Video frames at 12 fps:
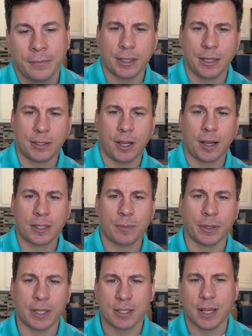It talks
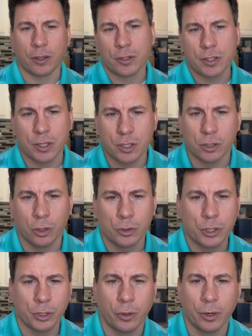about the seller's
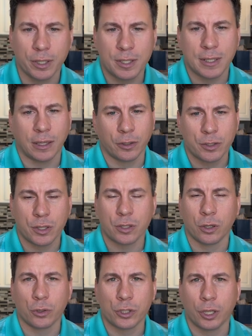disclosure or a seller's
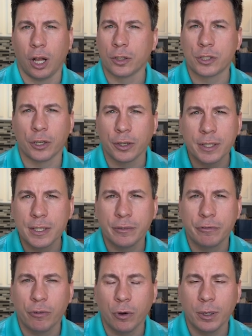disclosure
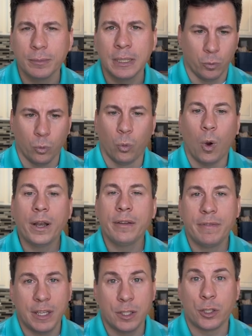alternative form. One
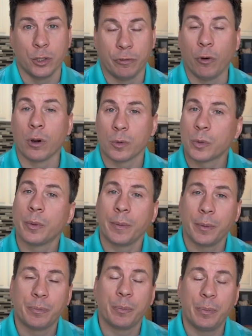of these two forms
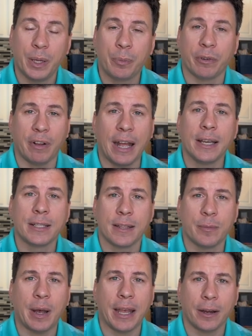will be provided to
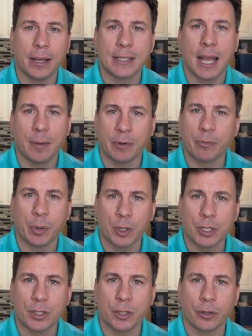the buyer at time of
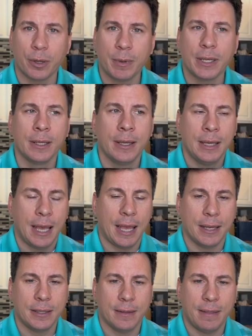purchase agreement,
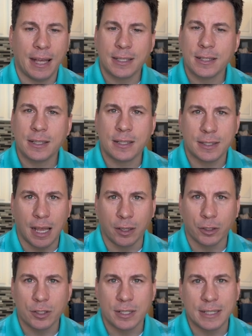and that's the
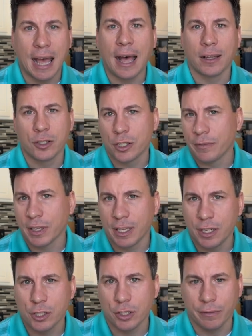seller's knowledge of the
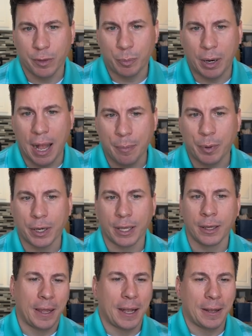condition of the property.